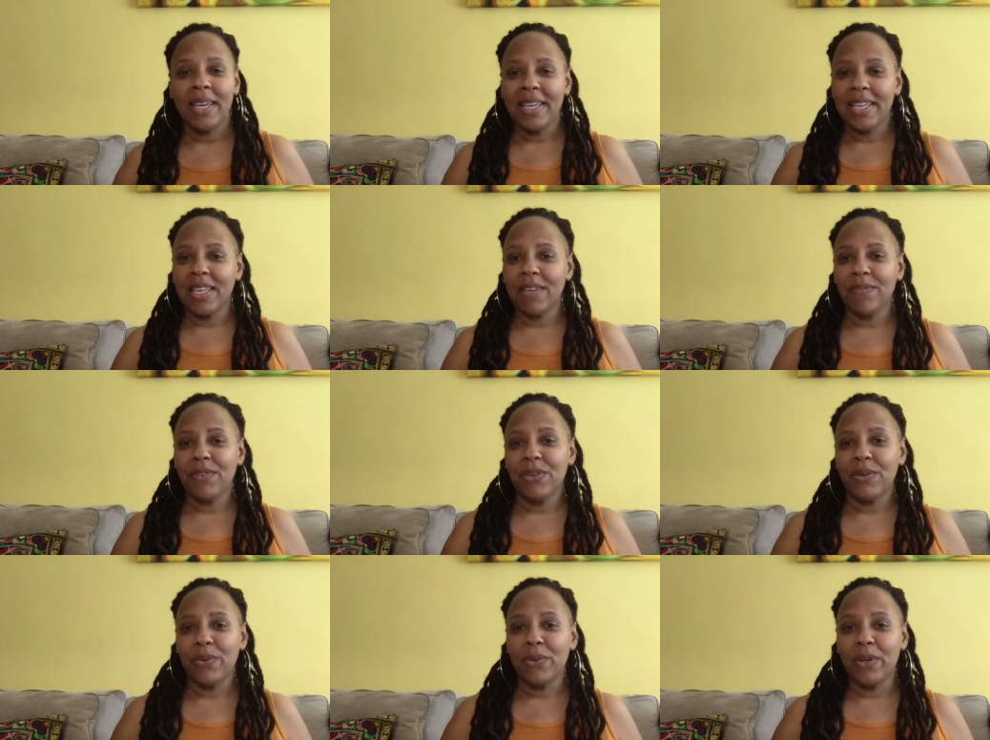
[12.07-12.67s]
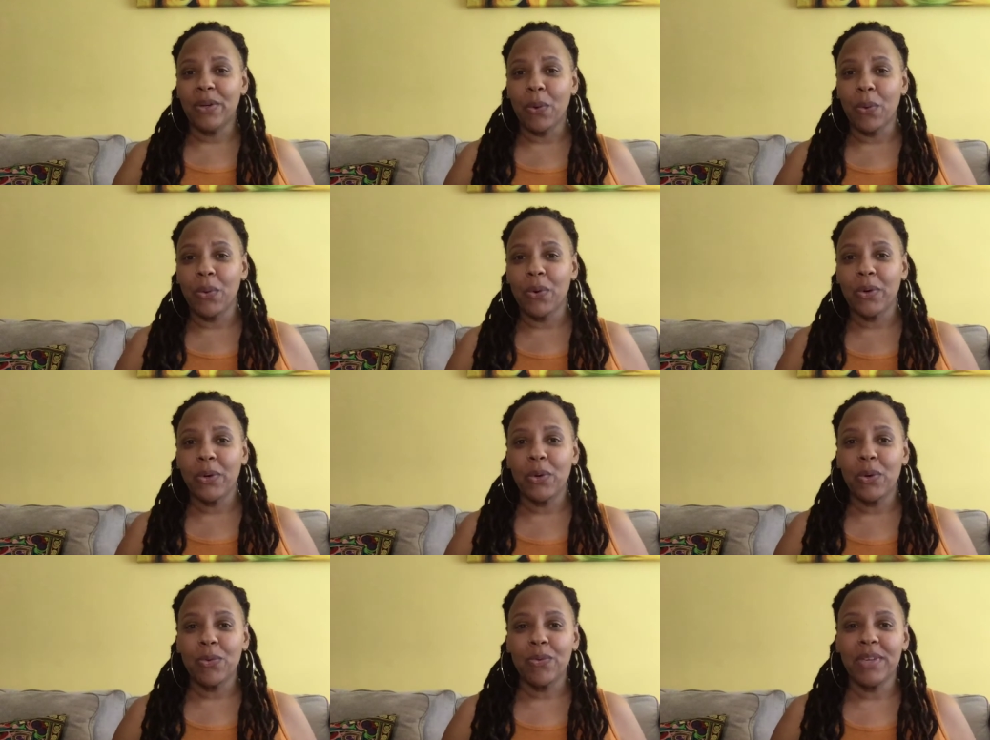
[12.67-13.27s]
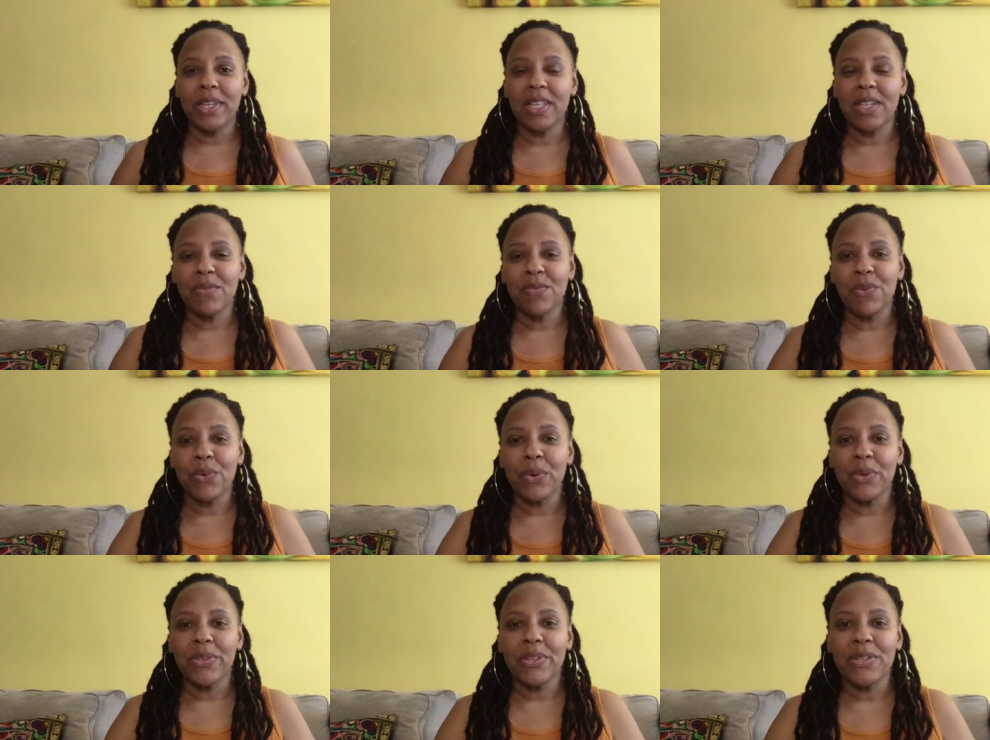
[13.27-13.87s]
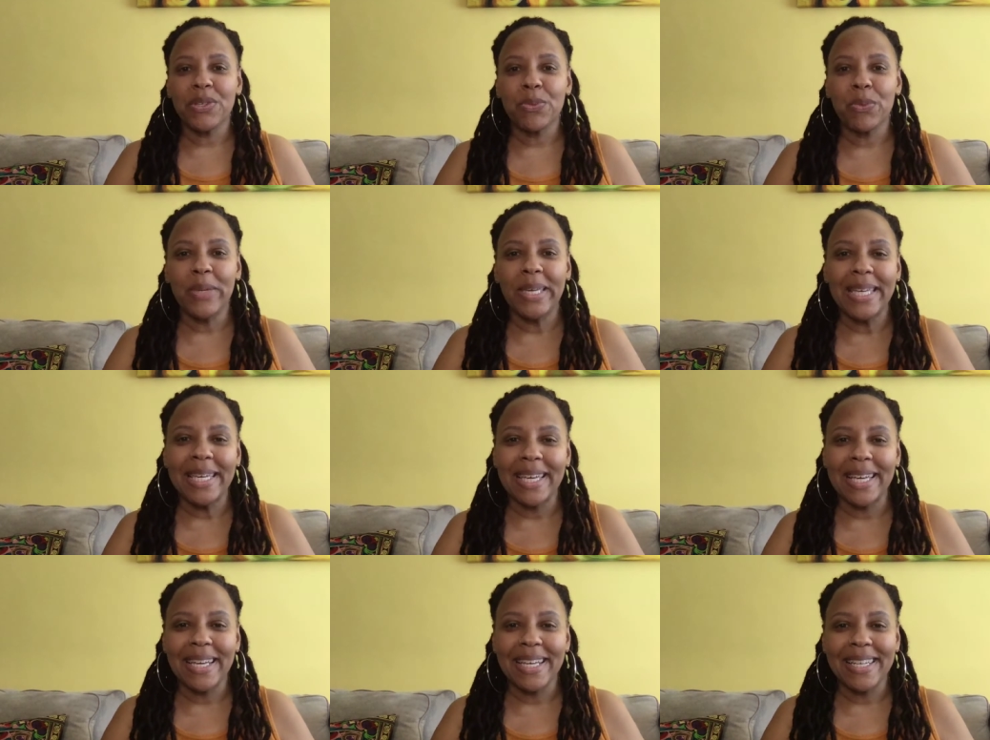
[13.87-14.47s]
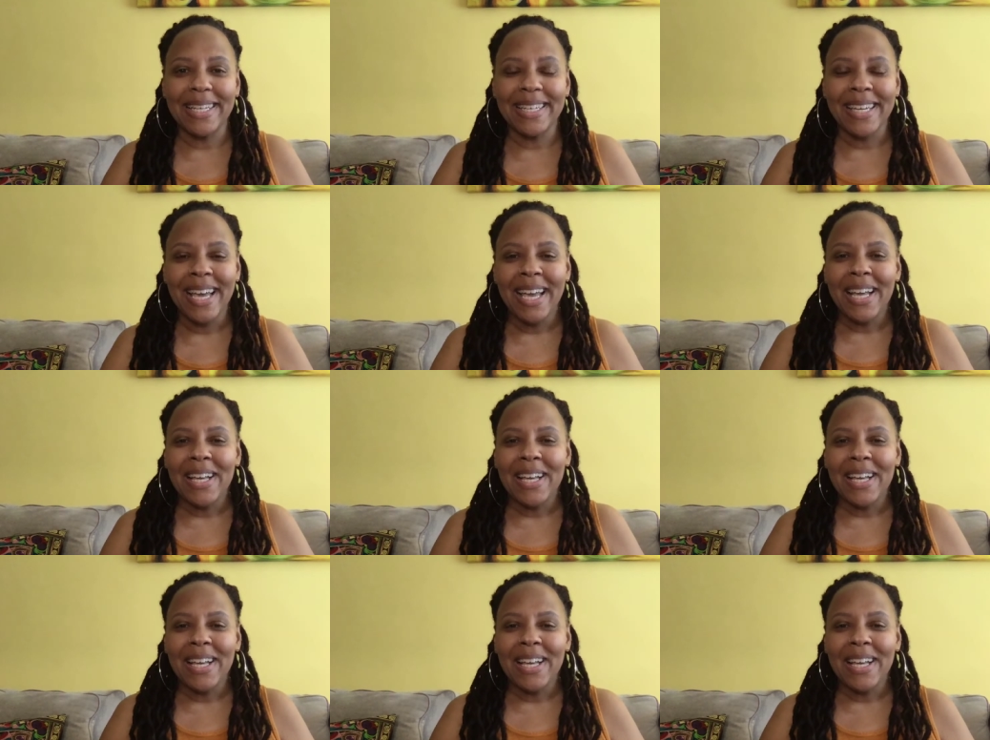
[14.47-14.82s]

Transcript: give you an oracle reading for this weekend.